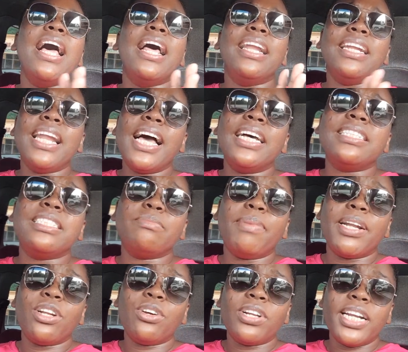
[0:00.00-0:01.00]
Last
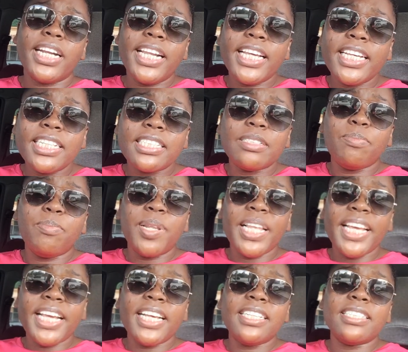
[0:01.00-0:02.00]
but not least,
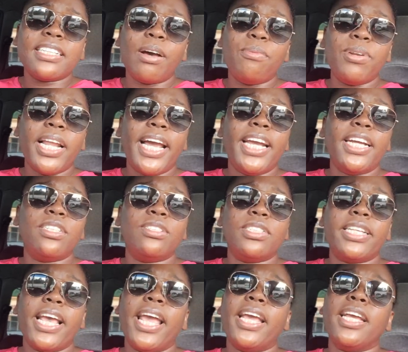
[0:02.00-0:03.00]
please, I would like to
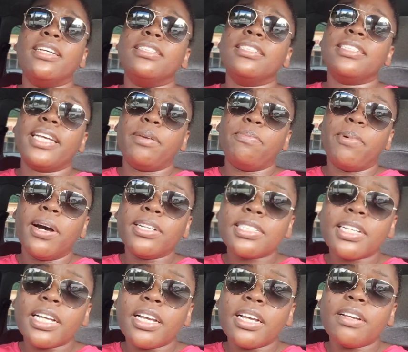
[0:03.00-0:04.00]
say, stay
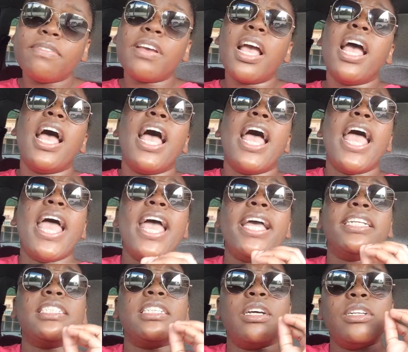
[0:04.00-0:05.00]
positive
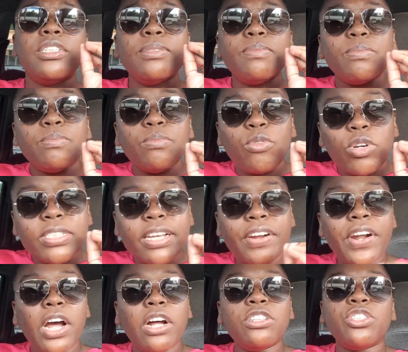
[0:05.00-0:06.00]
and
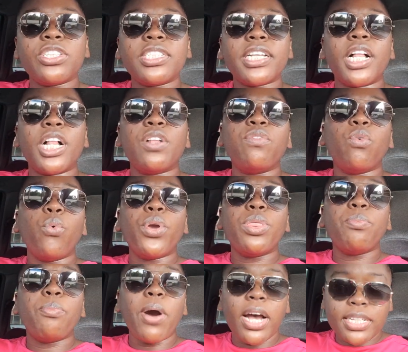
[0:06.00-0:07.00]
surround yourself
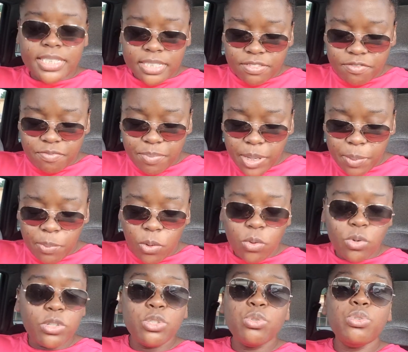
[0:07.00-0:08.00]
with positive
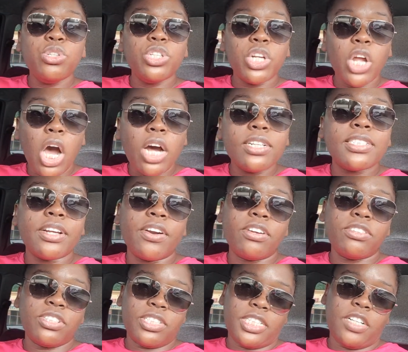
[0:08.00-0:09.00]
people. Do not
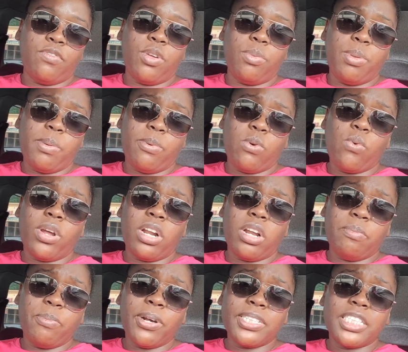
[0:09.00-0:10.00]
surround yourself with people who are
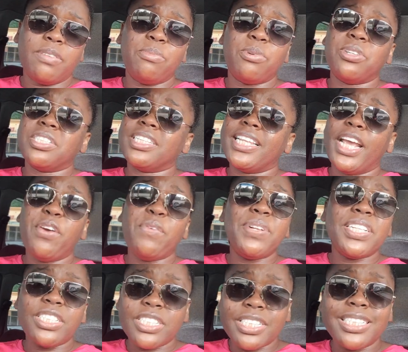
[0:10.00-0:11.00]
not positive, because they
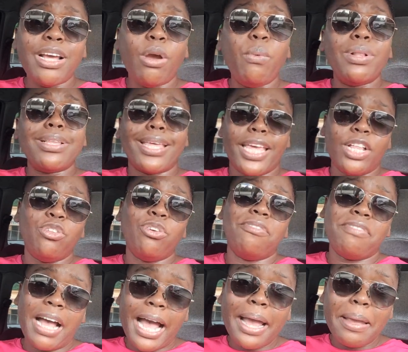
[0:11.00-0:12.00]
will kill
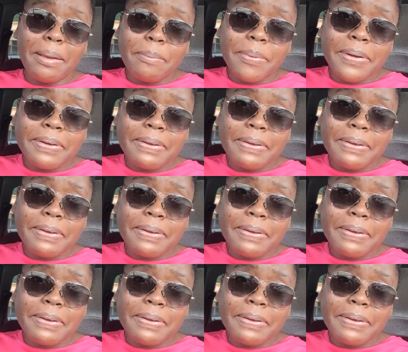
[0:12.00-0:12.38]
your vibe.